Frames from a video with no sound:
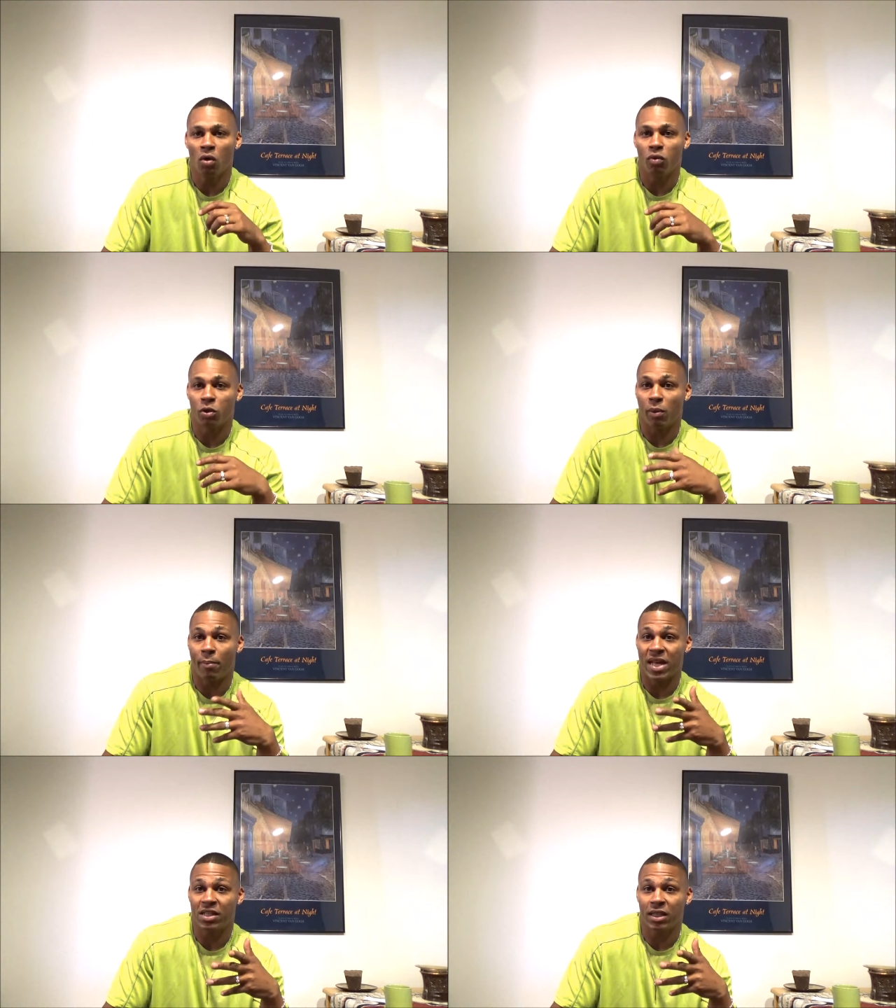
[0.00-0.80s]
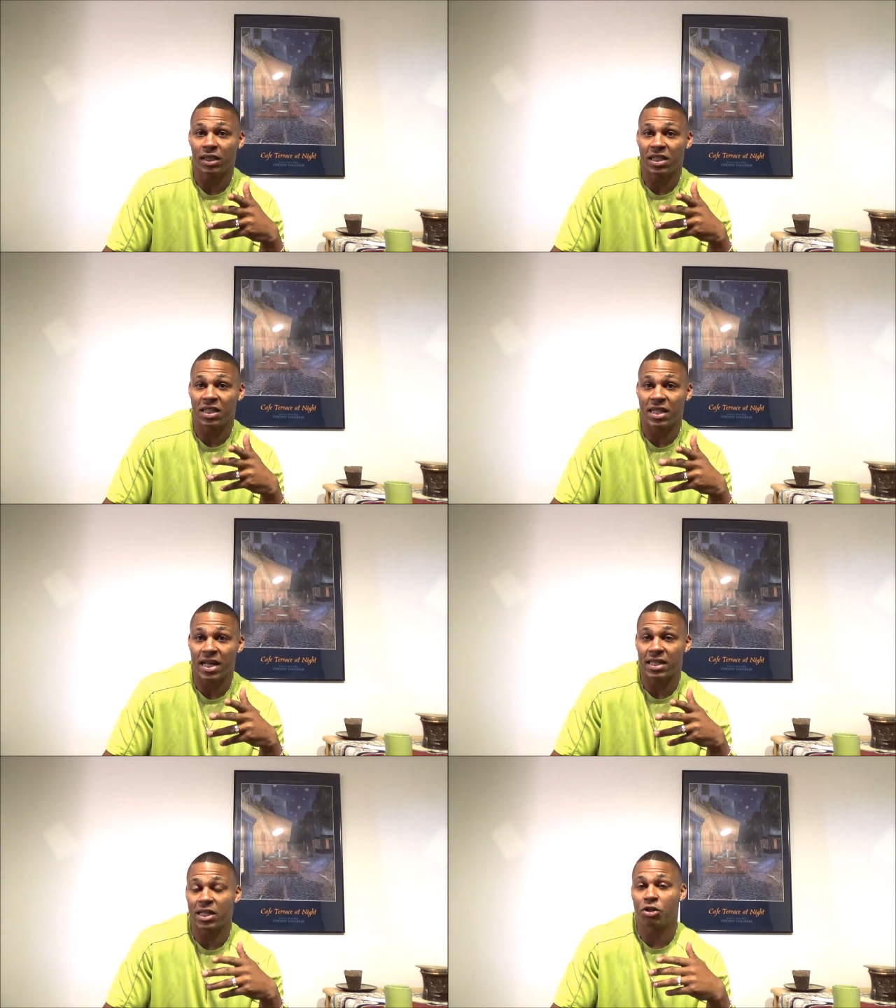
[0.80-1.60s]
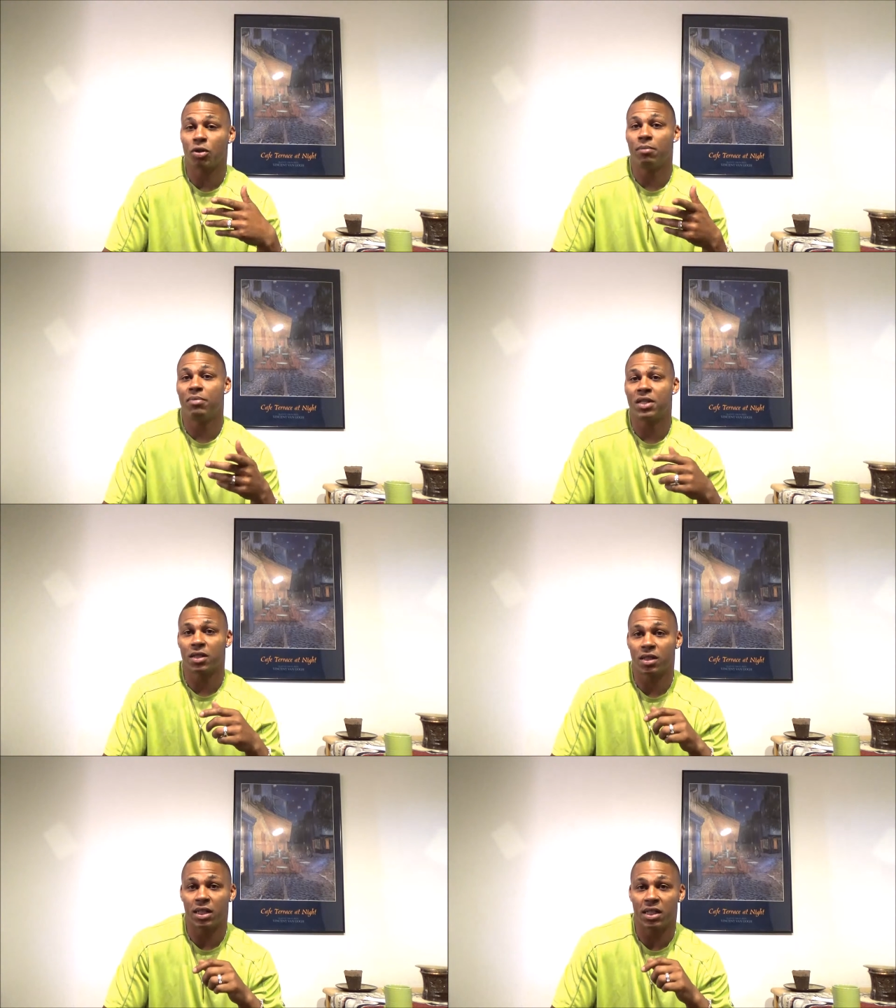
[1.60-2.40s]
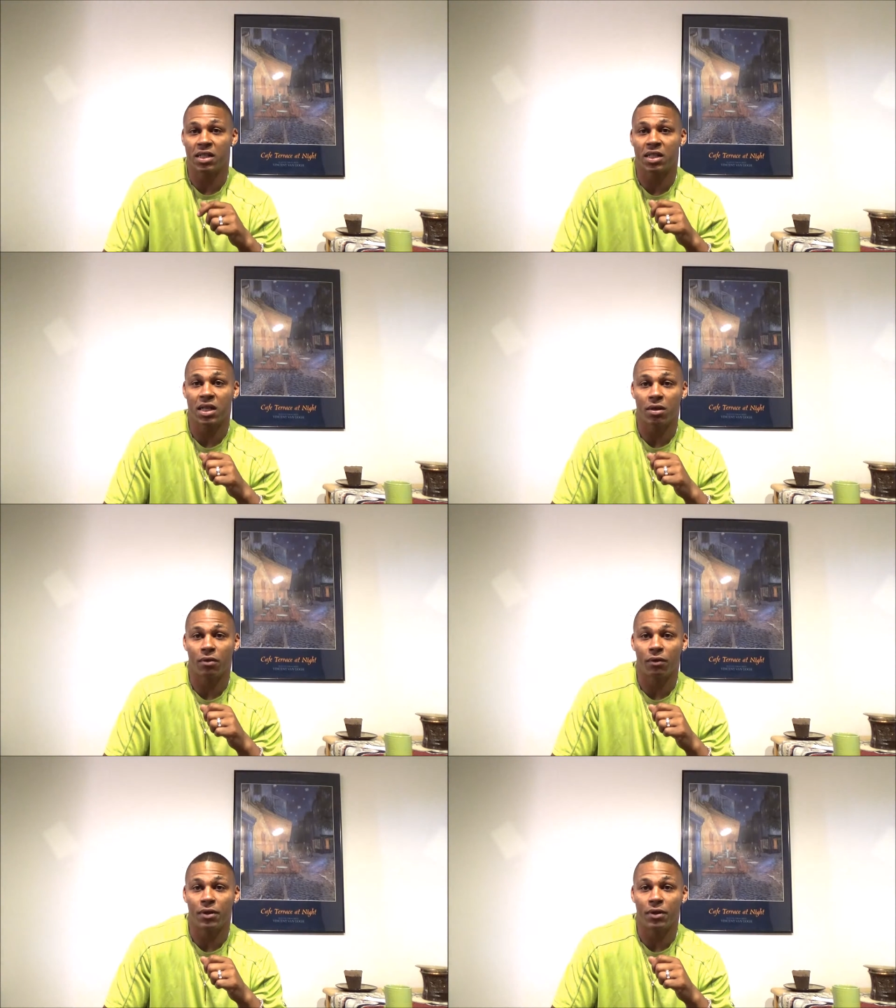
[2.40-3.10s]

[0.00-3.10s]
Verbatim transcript: which would basically state that you're a business in itself.